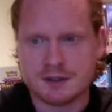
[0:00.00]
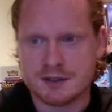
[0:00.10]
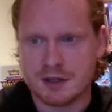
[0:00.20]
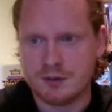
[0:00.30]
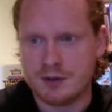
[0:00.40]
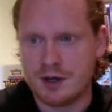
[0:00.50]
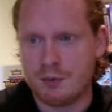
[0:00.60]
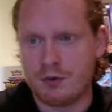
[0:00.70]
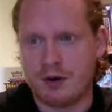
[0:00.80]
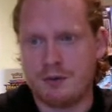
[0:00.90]
So, you know,
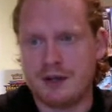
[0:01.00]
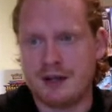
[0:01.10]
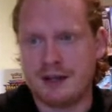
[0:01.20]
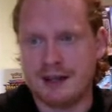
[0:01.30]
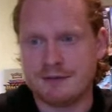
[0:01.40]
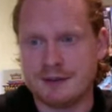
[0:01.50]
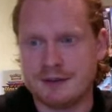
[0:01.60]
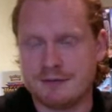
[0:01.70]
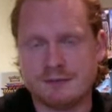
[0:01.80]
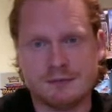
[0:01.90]
we're only at
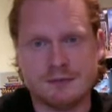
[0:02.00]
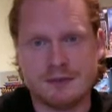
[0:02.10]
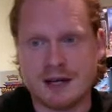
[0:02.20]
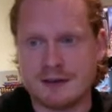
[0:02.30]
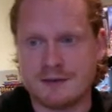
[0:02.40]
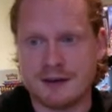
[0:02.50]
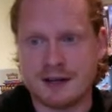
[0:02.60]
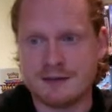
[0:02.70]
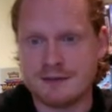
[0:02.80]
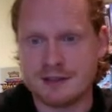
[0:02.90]

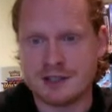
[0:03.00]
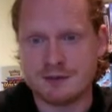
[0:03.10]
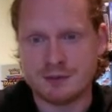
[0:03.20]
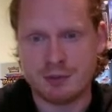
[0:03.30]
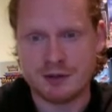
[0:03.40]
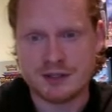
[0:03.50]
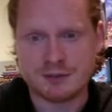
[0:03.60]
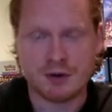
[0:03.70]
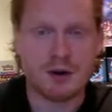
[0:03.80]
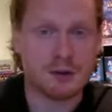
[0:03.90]
11,950 in terms of
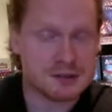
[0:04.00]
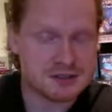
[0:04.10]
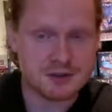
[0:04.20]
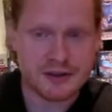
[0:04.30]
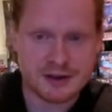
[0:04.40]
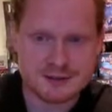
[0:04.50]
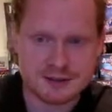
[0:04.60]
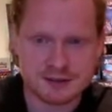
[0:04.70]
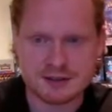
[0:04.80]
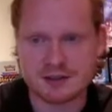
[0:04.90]
points. We're going up to 2,000
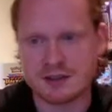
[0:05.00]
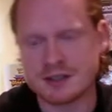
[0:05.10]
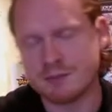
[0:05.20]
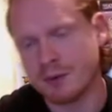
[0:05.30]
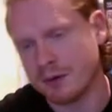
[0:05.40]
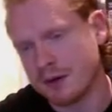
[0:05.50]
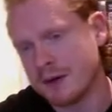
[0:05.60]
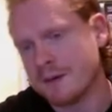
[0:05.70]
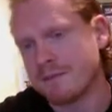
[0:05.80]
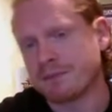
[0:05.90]
on this list, but,
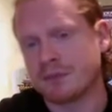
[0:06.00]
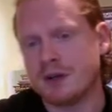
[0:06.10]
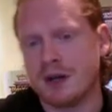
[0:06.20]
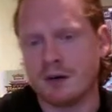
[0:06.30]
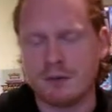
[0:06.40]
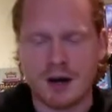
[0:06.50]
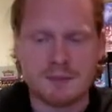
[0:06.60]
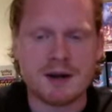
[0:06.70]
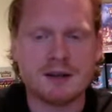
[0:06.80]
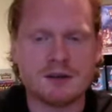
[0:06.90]
you know, I
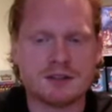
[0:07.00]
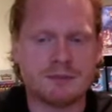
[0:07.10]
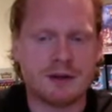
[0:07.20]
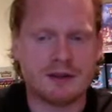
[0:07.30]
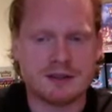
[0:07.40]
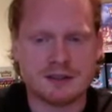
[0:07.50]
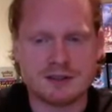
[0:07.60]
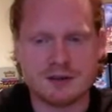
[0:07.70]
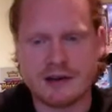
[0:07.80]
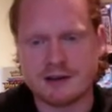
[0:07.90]
may look to build it to
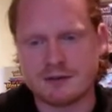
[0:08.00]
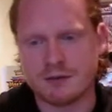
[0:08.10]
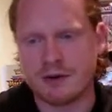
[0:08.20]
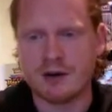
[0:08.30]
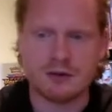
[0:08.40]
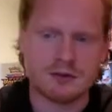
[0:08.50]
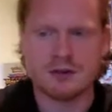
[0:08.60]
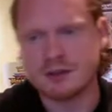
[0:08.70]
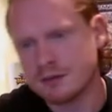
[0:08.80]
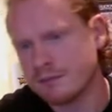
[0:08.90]

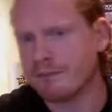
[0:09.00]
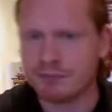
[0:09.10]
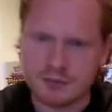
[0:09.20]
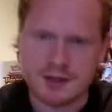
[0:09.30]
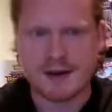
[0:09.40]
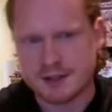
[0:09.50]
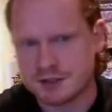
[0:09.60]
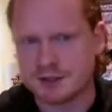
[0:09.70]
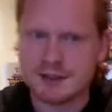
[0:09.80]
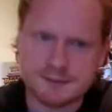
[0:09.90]
2,300
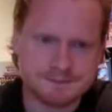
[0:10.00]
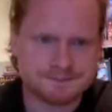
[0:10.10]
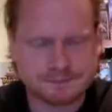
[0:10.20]
eventually.